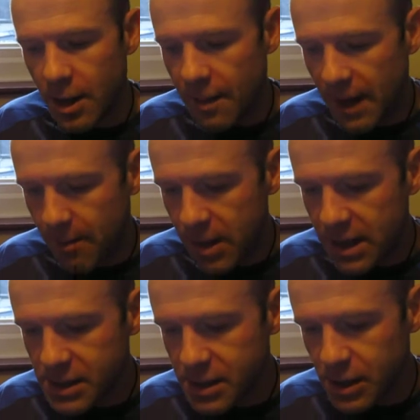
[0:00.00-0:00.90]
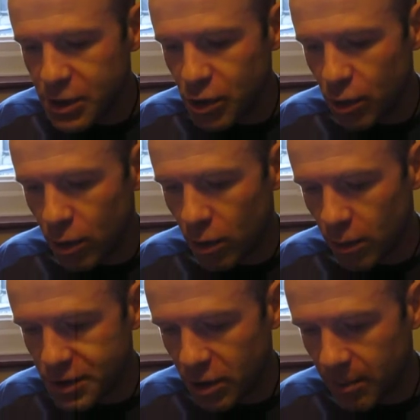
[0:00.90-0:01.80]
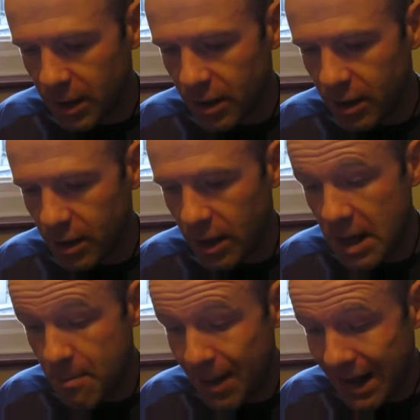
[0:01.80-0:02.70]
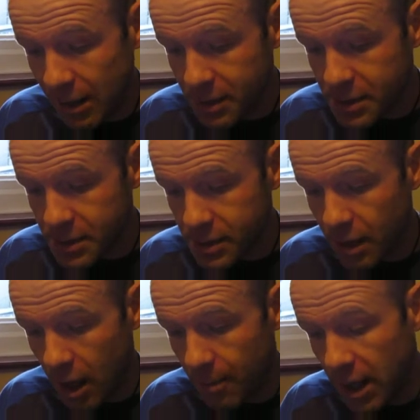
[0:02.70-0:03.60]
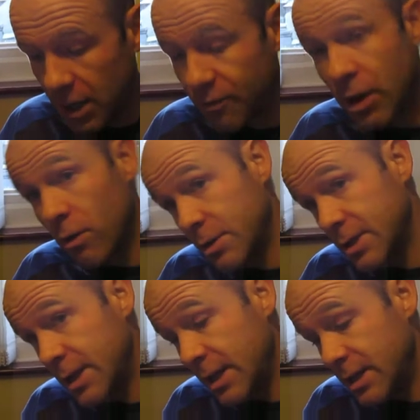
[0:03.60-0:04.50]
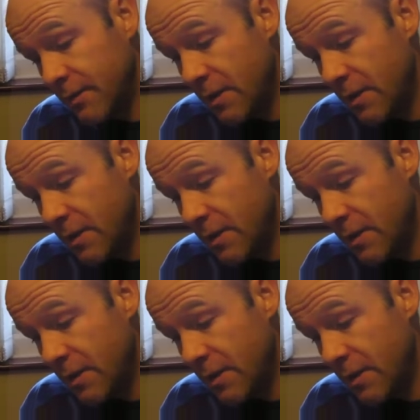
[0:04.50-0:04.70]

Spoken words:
That means that your autonomic imbalance, carbohydrate oxidative